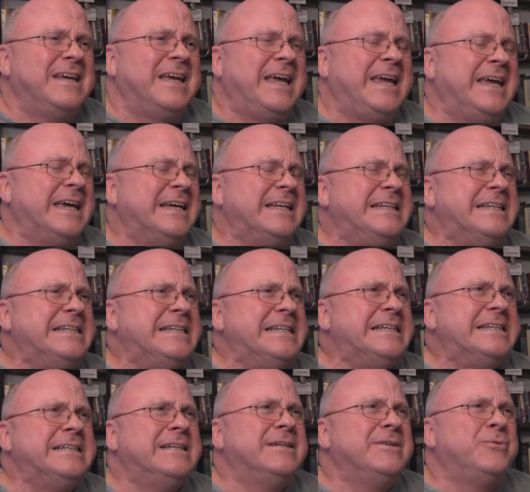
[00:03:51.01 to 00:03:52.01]

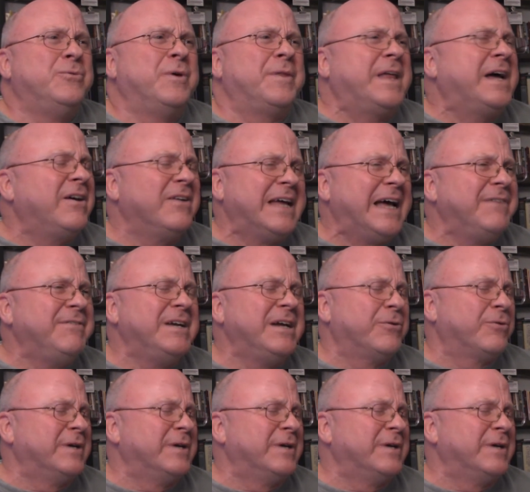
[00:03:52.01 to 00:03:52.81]
And without having a